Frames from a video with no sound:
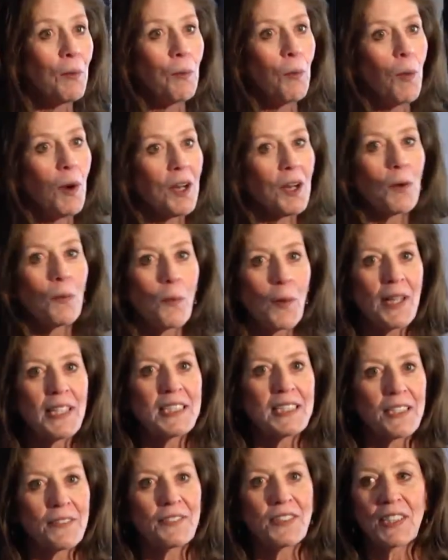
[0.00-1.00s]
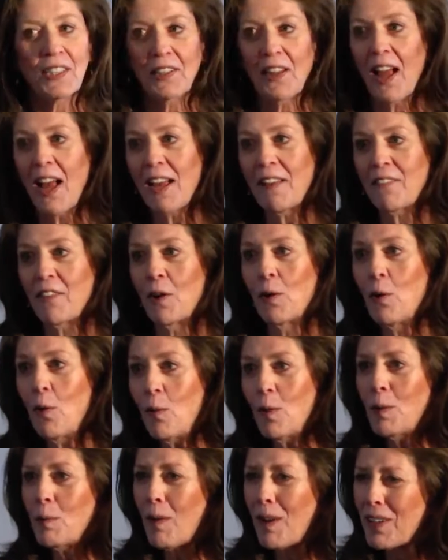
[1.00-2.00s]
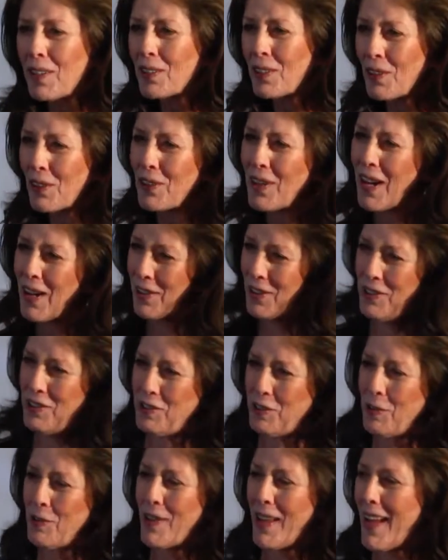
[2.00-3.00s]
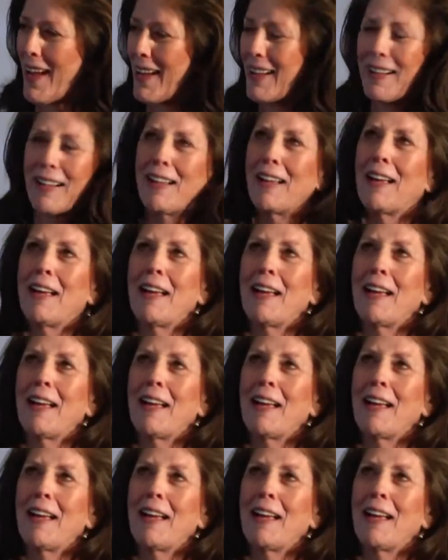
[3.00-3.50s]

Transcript: What a waste of saliva. Who would want to learn how to do that?